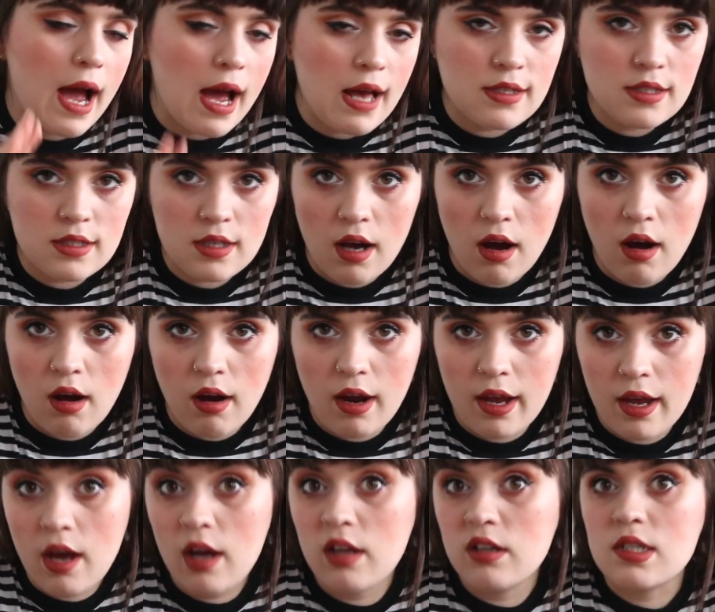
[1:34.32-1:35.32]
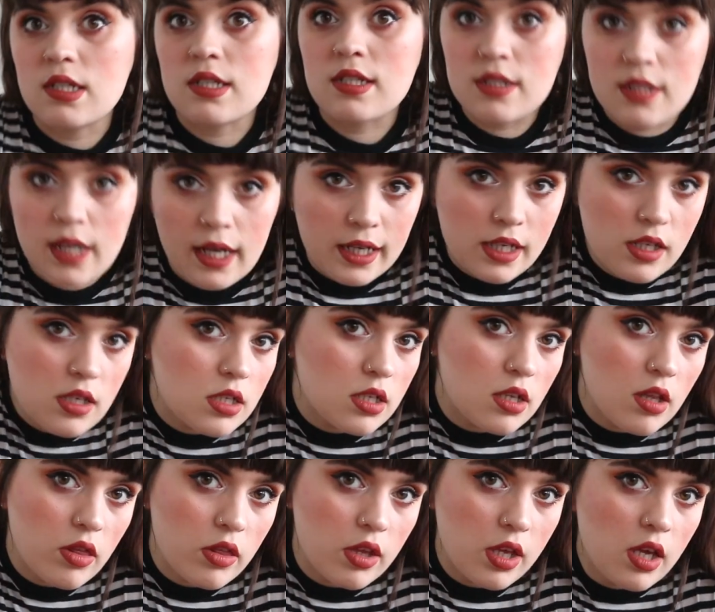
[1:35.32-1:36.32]
As I understand
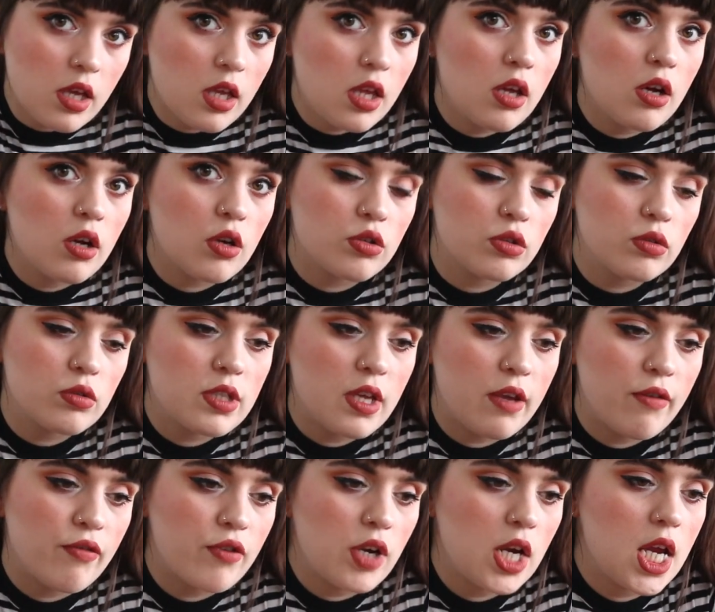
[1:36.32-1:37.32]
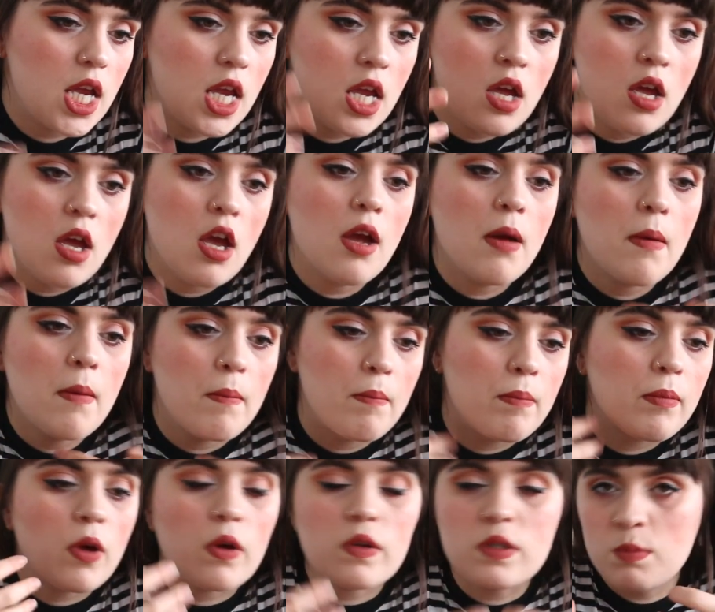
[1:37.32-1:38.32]
the cruelty-free
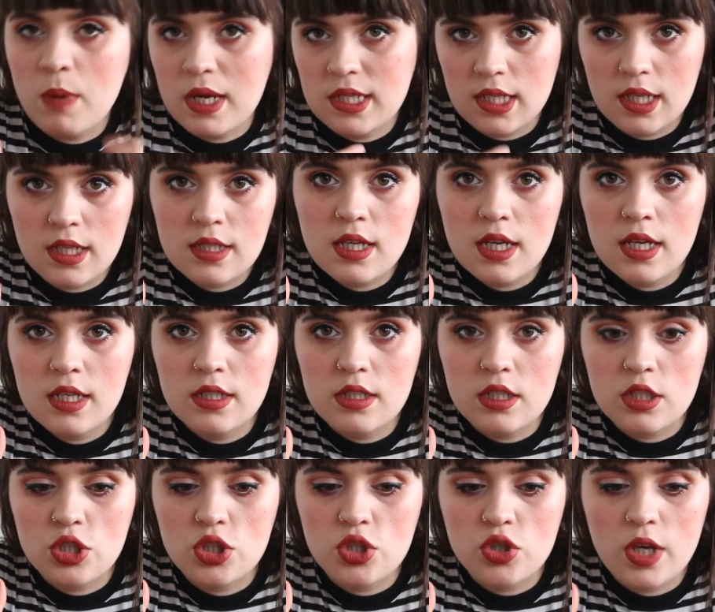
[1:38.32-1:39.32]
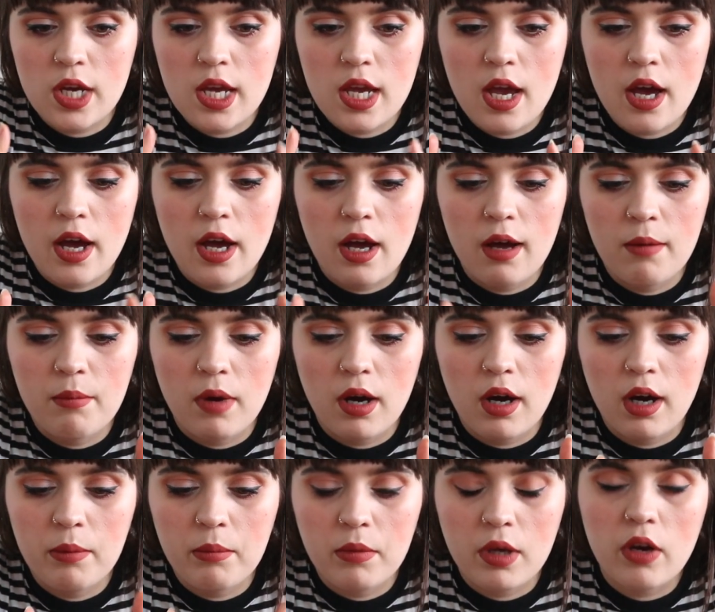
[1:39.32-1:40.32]
cosmetics industry,
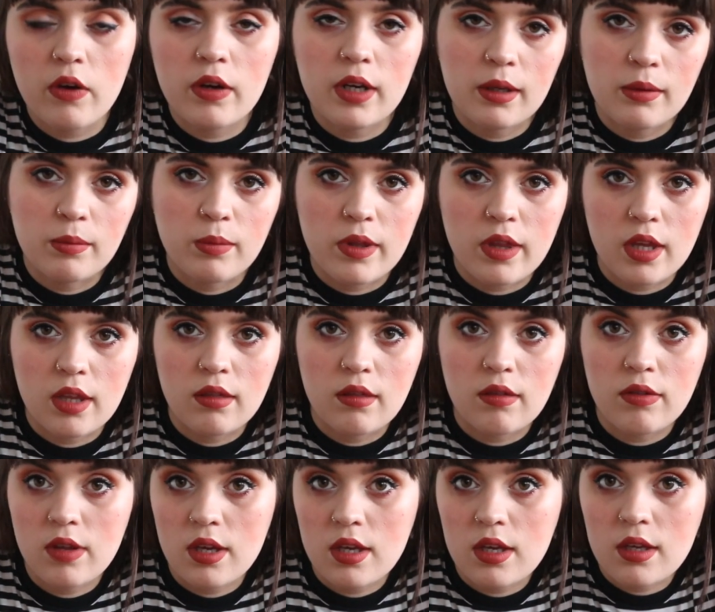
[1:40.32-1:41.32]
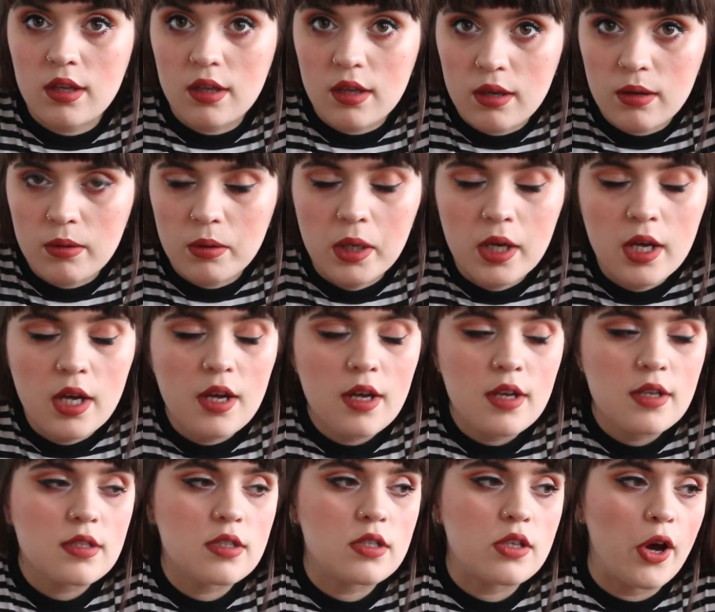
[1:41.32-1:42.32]
I'm currently within the EU,
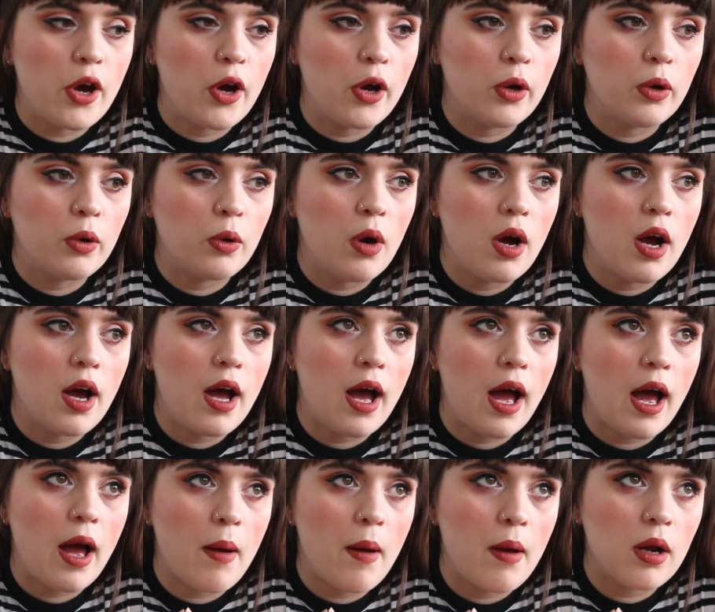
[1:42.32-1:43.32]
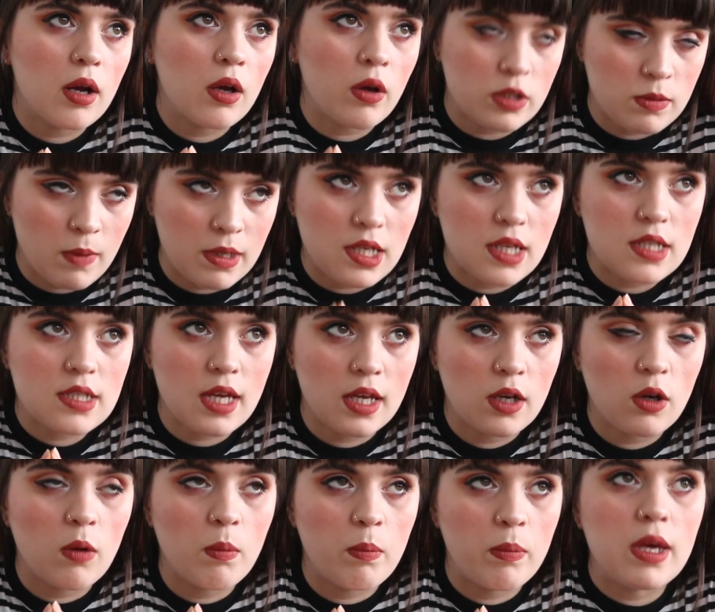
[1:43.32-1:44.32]
so cosmetics
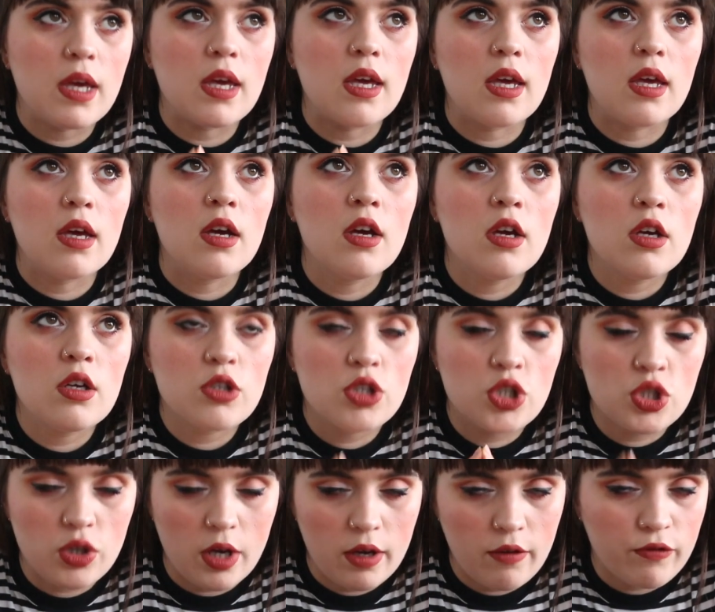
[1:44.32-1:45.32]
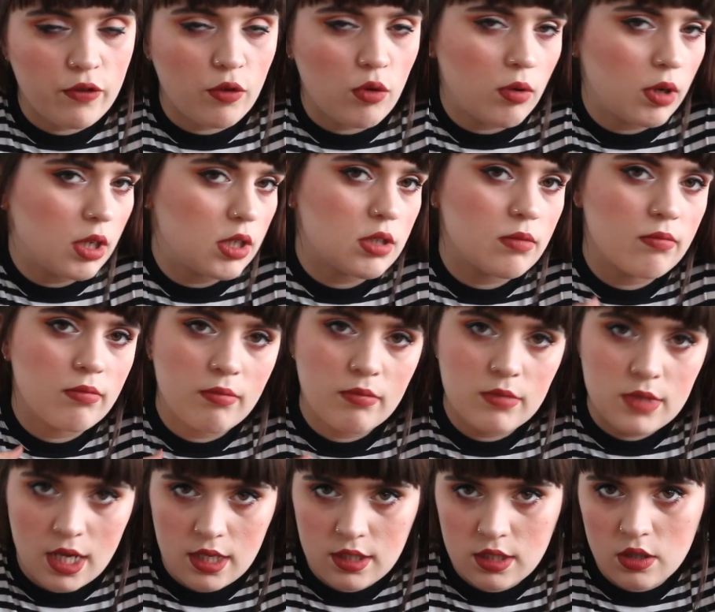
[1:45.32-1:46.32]
cannot be straightforward
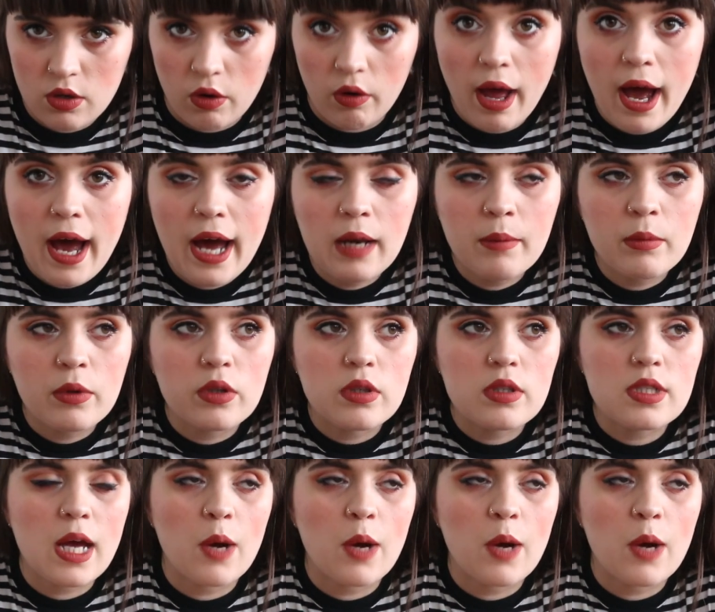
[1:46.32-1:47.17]
tested on animals.